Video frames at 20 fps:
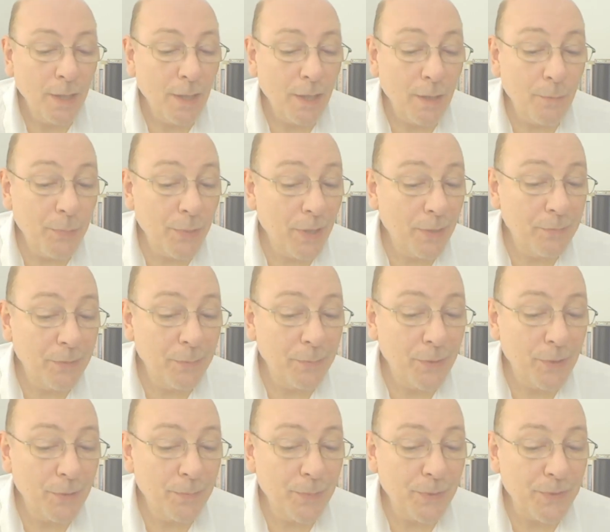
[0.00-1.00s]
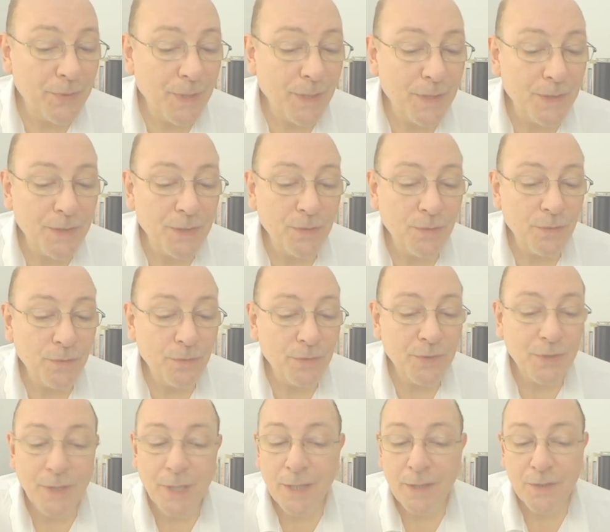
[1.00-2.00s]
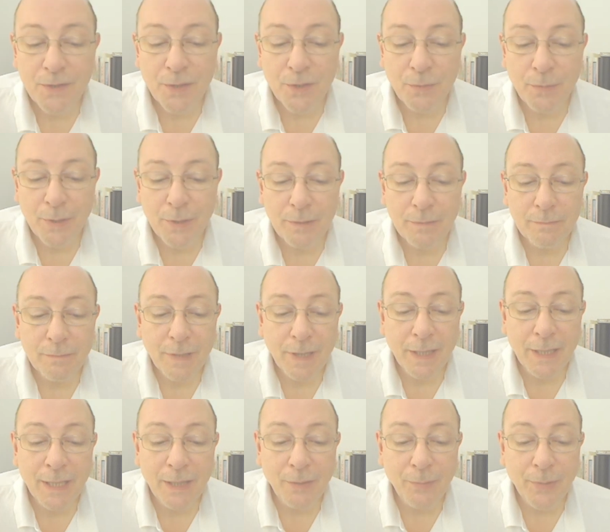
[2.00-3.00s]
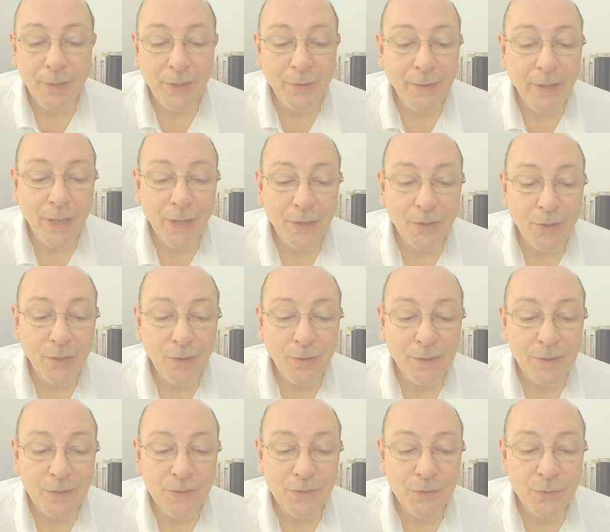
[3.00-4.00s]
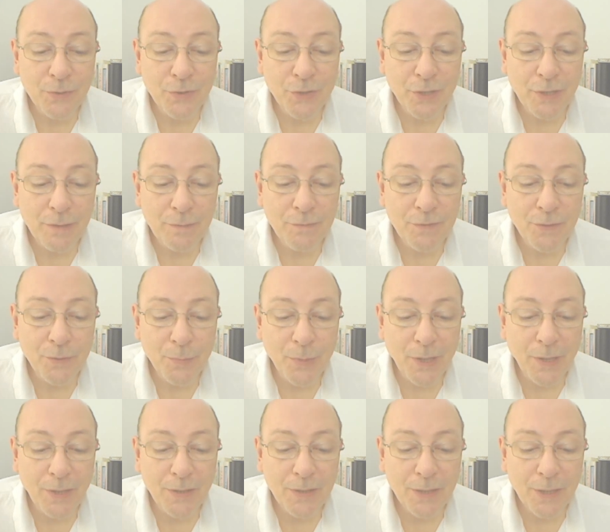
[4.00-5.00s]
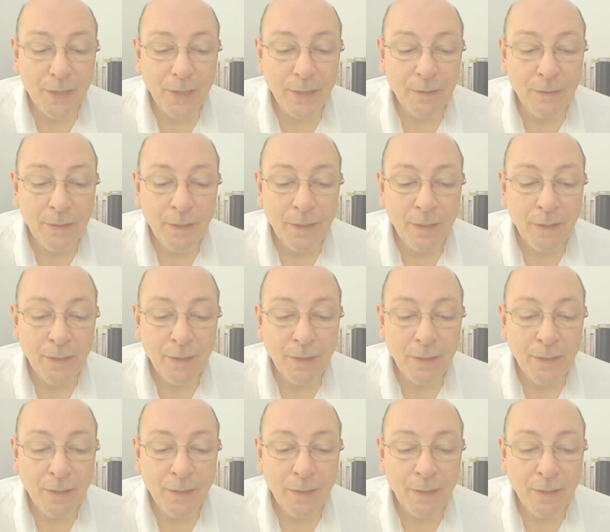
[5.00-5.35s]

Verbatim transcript: Our primary purpose is to stay sober and help other alcoholics to achieve sobriety.